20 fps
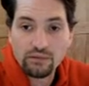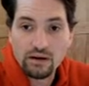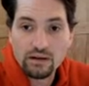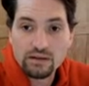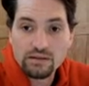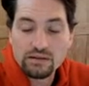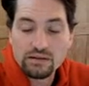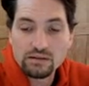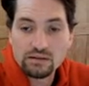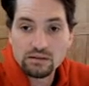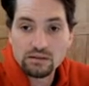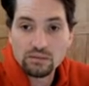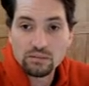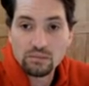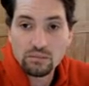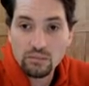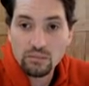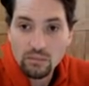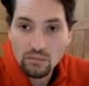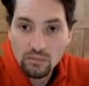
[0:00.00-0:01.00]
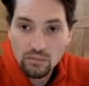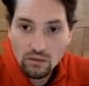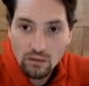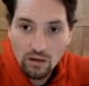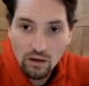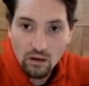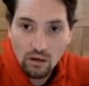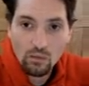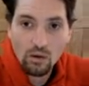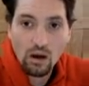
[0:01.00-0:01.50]
system,
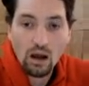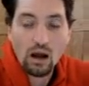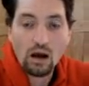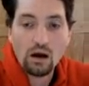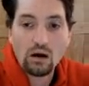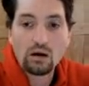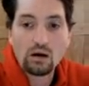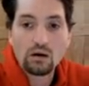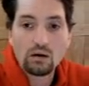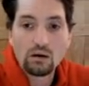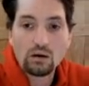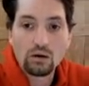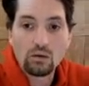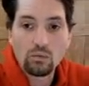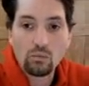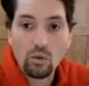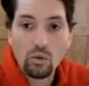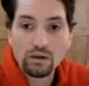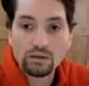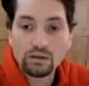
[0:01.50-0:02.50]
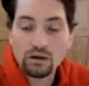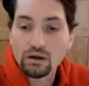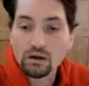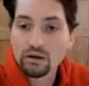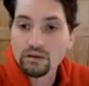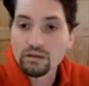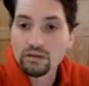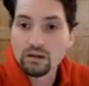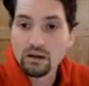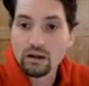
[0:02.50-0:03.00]
what are
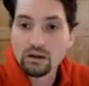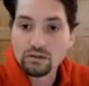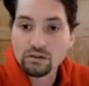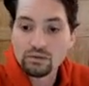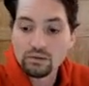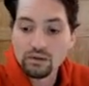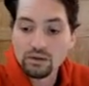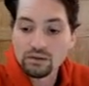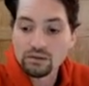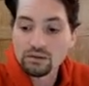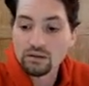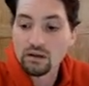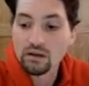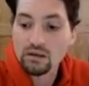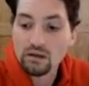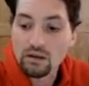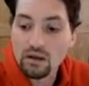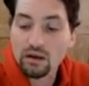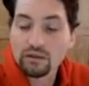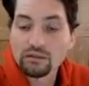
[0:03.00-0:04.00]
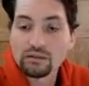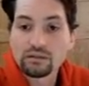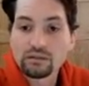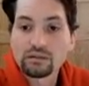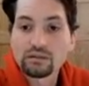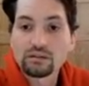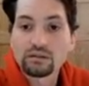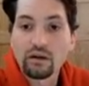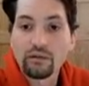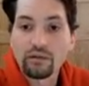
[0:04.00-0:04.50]
the entries in the
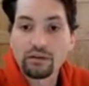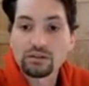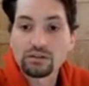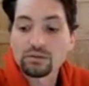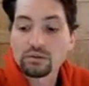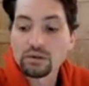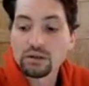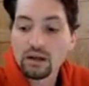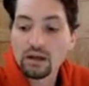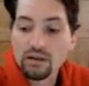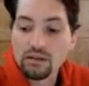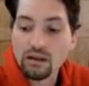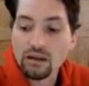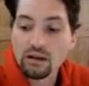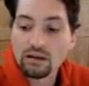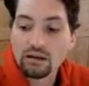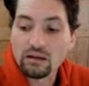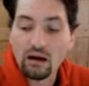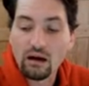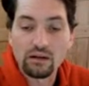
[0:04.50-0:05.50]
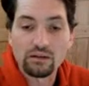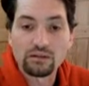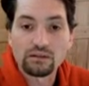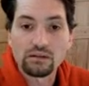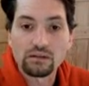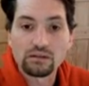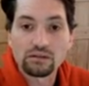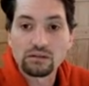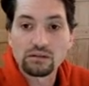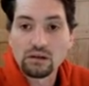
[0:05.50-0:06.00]
SLC directory, and then he
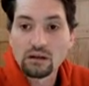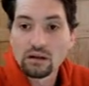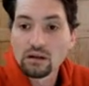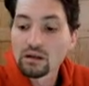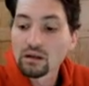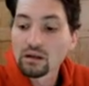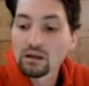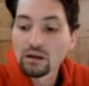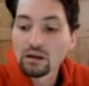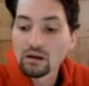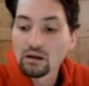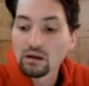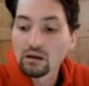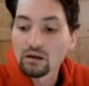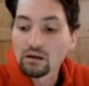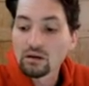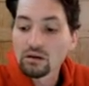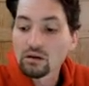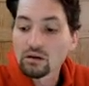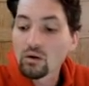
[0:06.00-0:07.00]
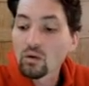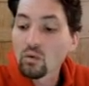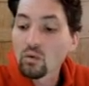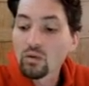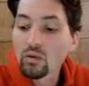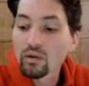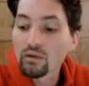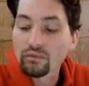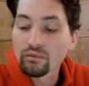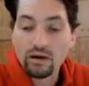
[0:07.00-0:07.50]
answers all
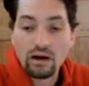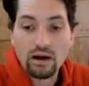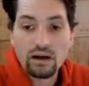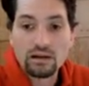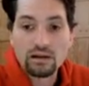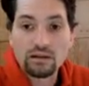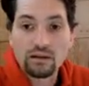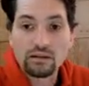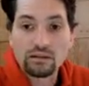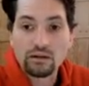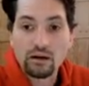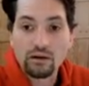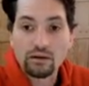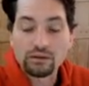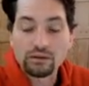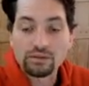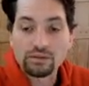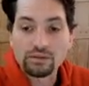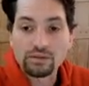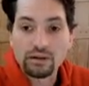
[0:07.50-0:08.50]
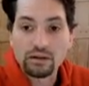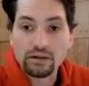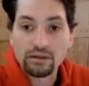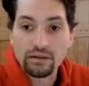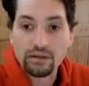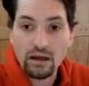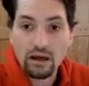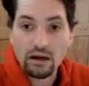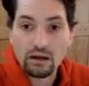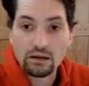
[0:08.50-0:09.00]
the files and directories that are
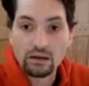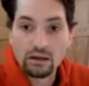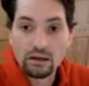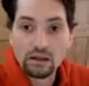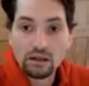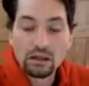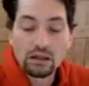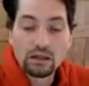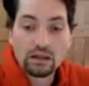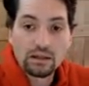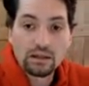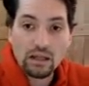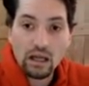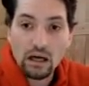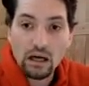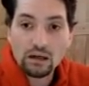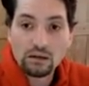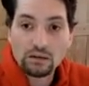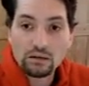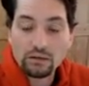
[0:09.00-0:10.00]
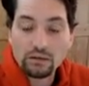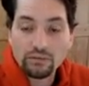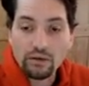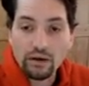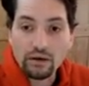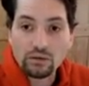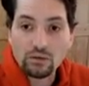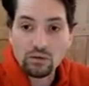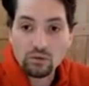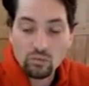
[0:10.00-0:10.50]
there. Now, if
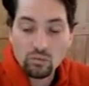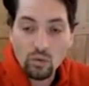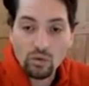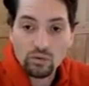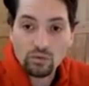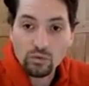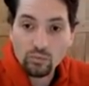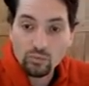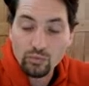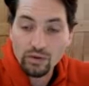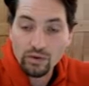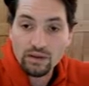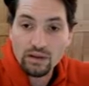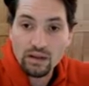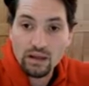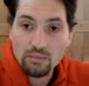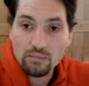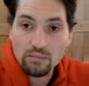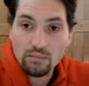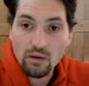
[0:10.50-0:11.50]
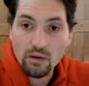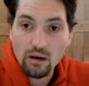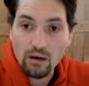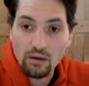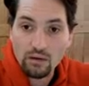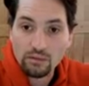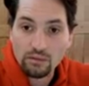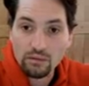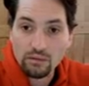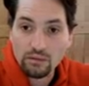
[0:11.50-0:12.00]
I don't want to print them
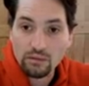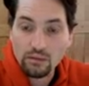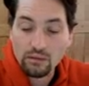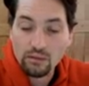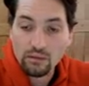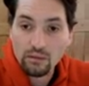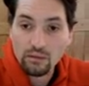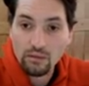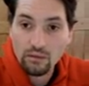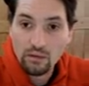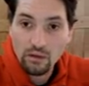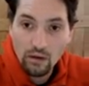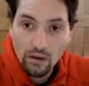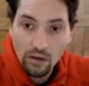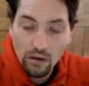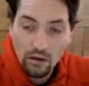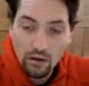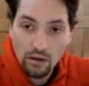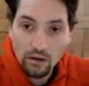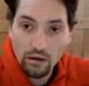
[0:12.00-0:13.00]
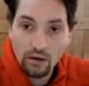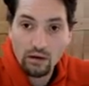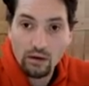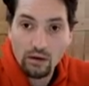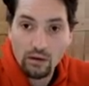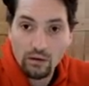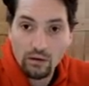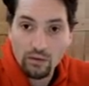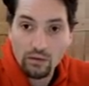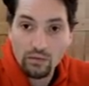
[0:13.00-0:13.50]
on
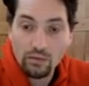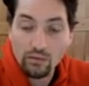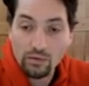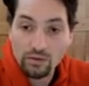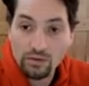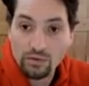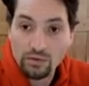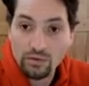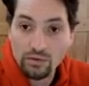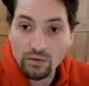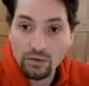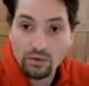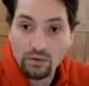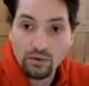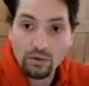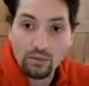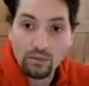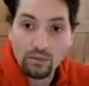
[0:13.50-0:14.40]
the